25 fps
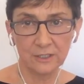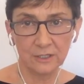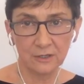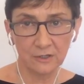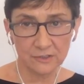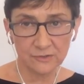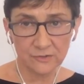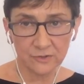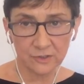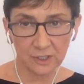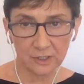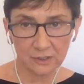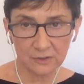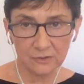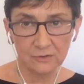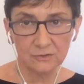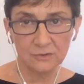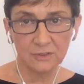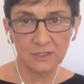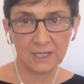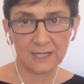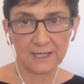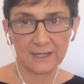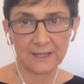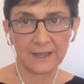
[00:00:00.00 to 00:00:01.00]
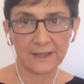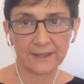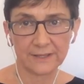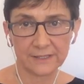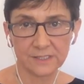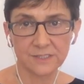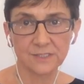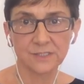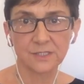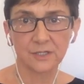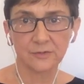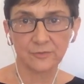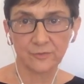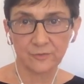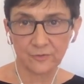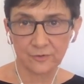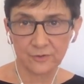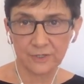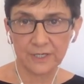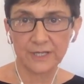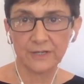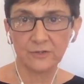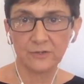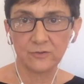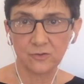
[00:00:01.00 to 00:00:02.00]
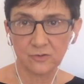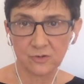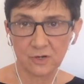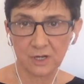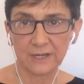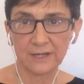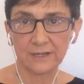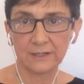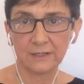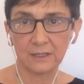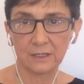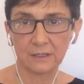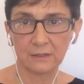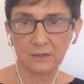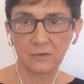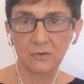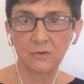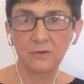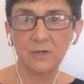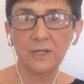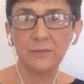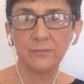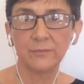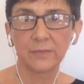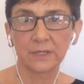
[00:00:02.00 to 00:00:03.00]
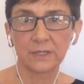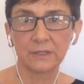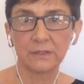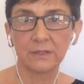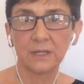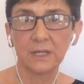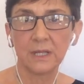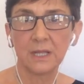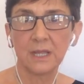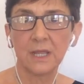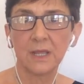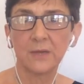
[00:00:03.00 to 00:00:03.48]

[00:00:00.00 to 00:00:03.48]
not only as a free trade agreement,